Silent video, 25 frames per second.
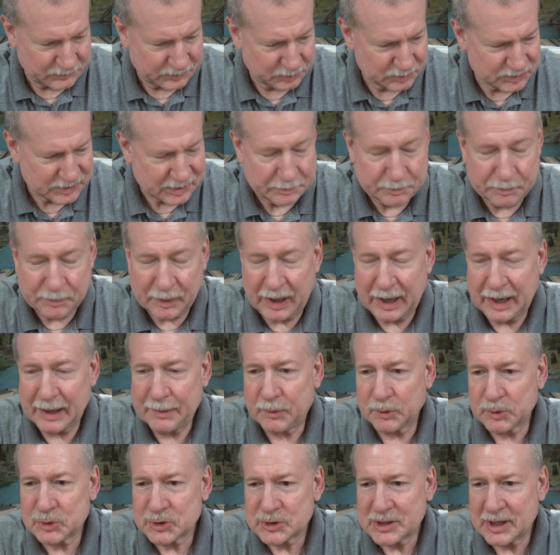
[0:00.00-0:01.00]
was in
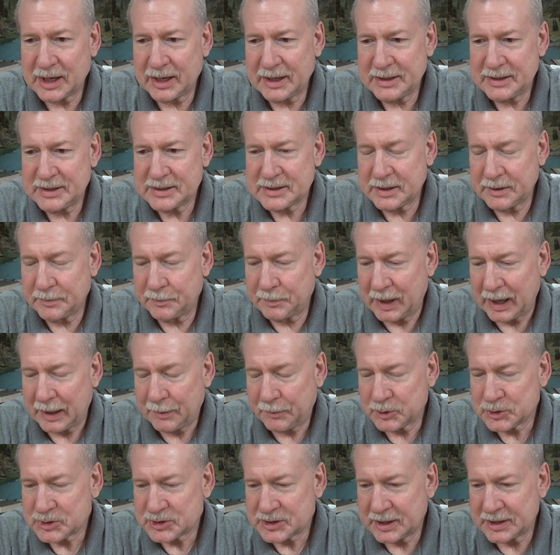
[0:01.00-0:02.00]
Bible studies and
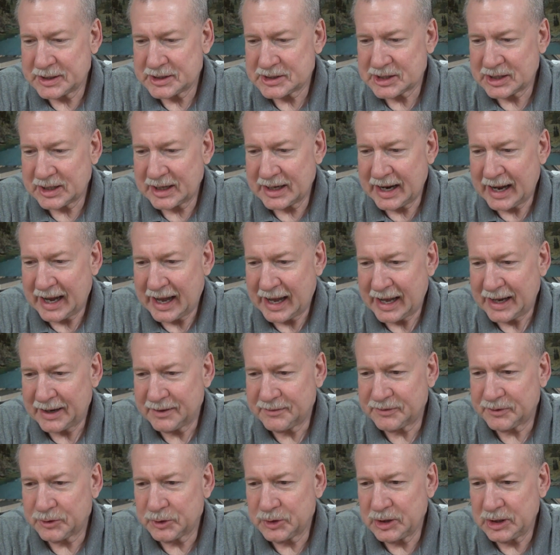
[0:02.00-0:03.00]
Bible studies that I
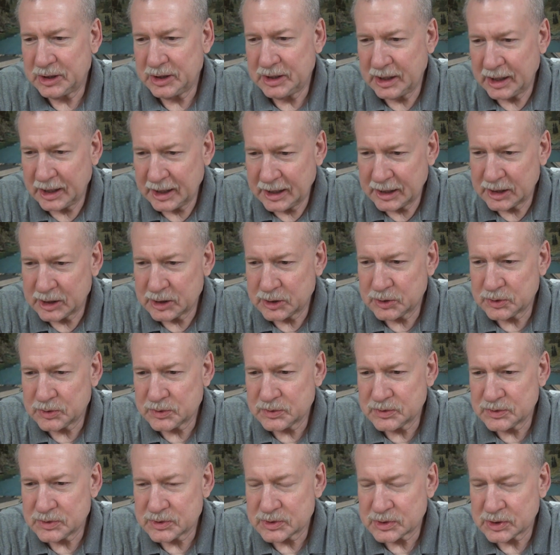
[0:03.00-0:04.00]
had for
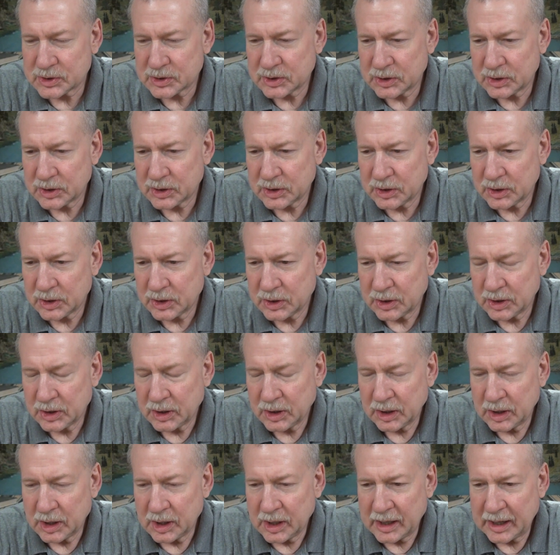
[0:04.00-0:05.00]
years.
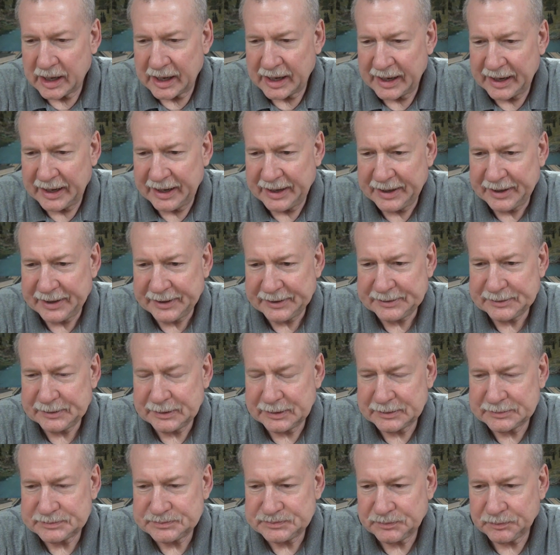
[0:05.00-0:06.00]

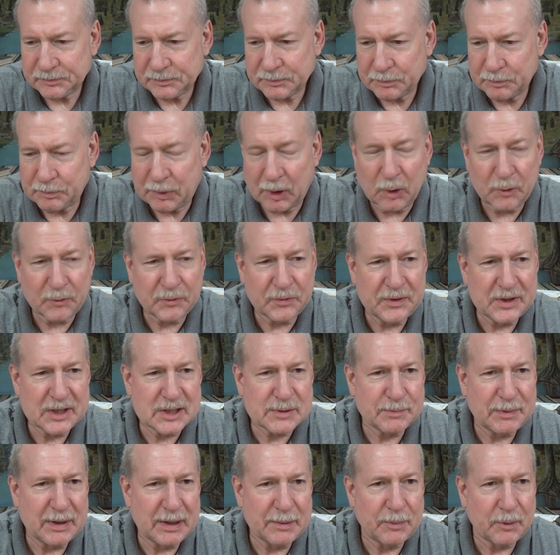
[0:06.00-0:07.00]
And both
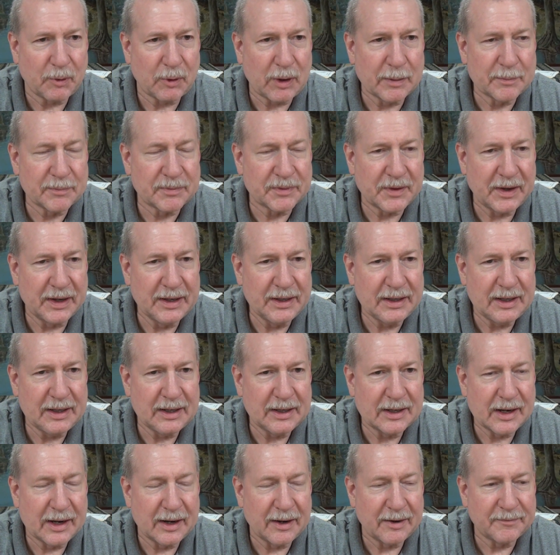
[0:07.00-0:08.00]
these people I'm
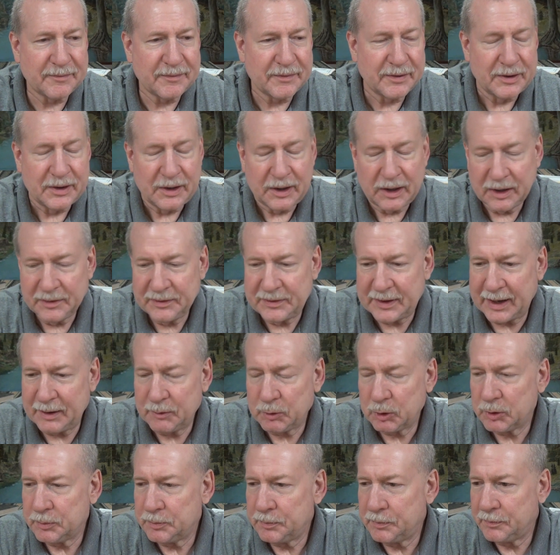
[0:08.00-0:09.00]
thinking of they
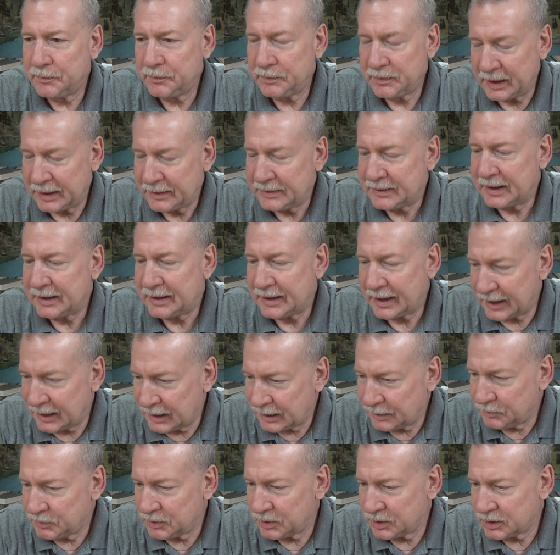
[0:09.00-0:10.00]
were they, they,
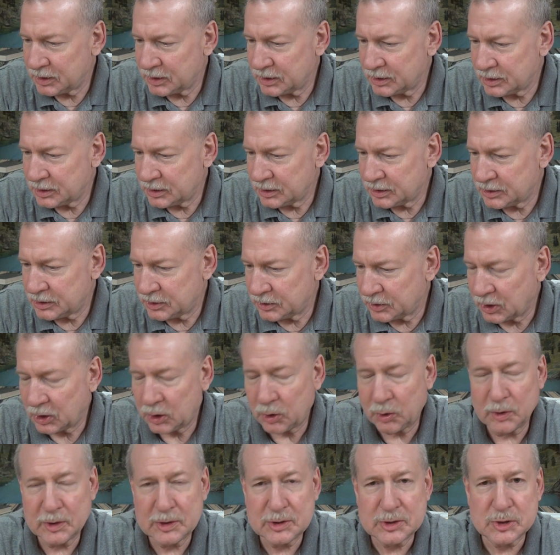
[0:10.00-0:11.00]
came to the
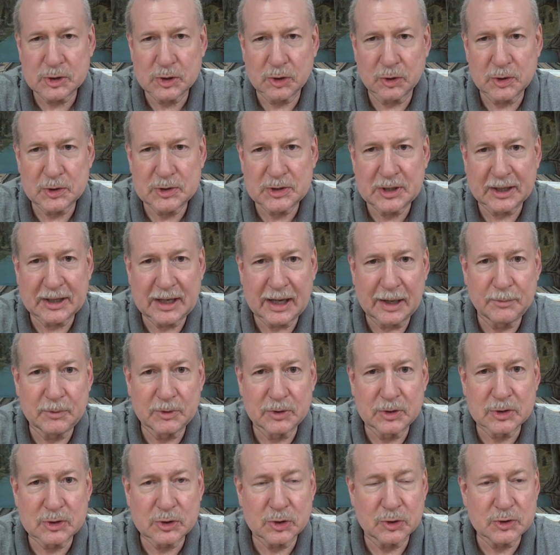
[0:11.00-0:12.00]
Lord's church. They came to
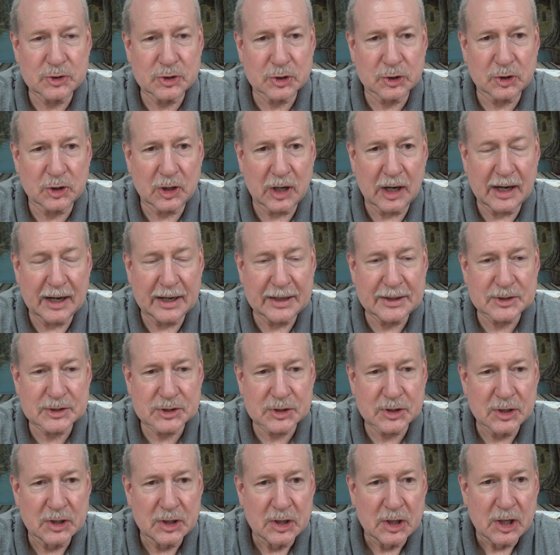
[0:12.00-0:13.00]
the Church of
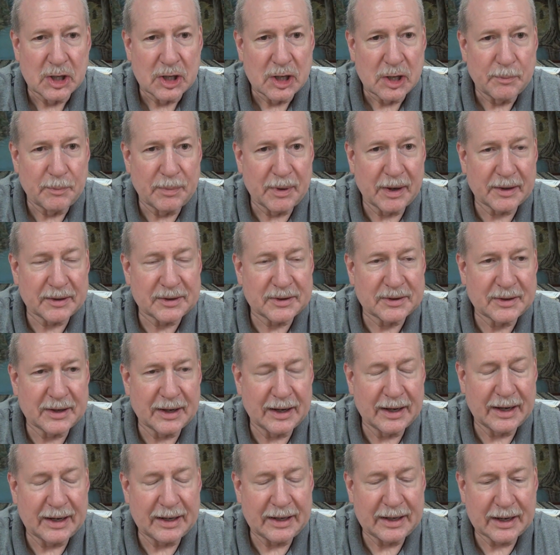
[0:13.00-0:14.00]
Christ, but
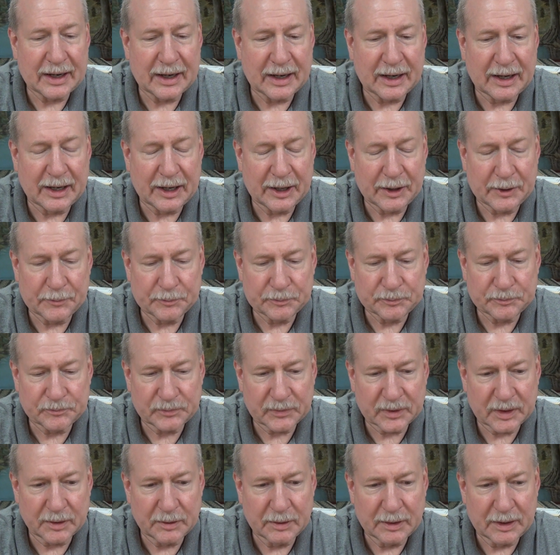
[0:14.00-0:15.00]
they um,
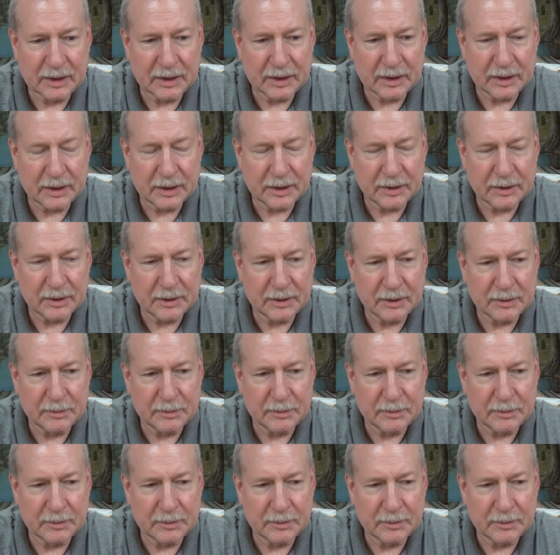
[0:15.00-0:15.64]
uh,